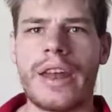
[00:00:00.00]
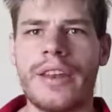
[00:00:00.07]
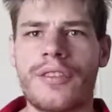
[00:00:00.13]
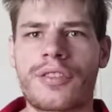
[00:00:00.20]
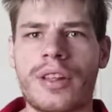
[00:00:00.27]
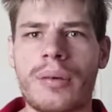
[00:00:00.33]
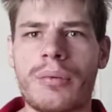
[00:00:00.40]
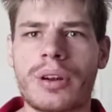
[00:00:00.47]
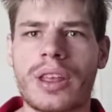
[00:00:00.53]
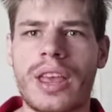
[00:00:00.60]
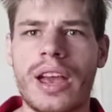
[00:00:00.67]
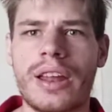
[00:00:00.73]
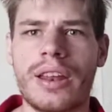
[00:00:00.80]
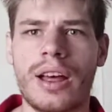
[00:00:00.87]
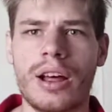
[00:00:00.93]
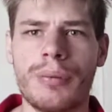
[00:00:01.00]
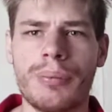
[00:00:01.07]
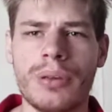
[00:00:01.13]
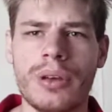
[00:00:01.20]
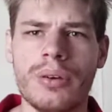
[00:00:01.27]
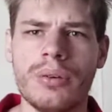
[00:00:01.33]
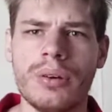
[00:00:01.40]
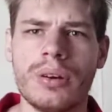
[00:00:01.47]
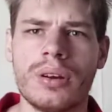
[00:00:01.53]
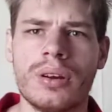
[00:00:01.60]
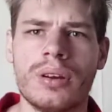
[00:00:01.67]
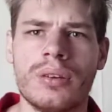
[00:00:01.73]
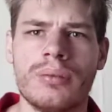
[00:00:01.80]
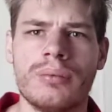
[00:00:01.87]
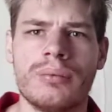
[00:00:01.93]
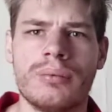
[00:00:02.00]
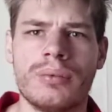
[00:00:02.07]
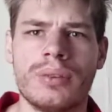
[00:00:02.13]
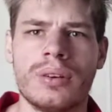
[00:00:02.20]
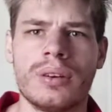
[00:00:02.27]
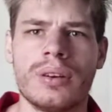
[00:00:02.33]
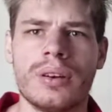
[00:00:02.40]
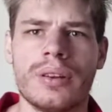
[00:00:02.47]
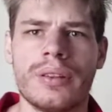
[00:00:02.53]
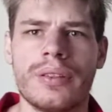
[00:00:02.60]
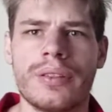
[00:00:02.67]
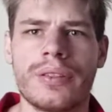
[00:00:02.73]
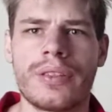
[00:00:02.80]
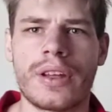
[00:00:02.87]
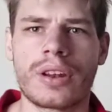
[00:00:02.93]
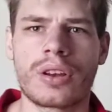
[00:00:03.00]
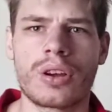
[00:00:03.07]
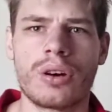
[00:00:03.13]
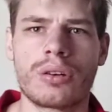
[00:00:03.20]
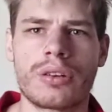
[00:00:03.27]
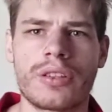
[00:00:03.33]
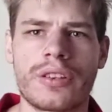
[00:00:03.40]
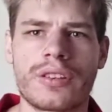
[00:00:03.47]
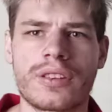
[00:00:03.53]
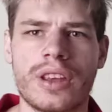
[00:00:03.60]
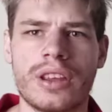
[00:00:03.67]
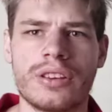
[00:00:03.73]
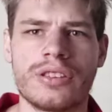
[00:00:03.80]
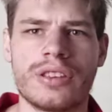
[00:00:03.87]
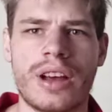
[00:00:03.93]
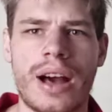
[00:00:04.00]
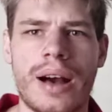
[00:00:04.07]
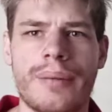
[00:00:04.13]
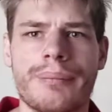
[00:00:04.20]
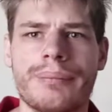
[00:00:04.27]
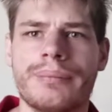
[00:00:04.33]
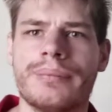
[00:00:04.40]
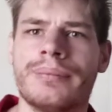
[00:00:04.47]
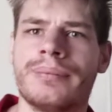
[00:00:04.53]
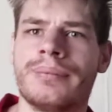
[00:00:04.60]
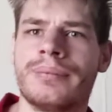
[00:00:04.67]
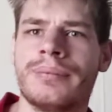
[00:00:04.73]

And if someone can't help you, then go to the skate shop.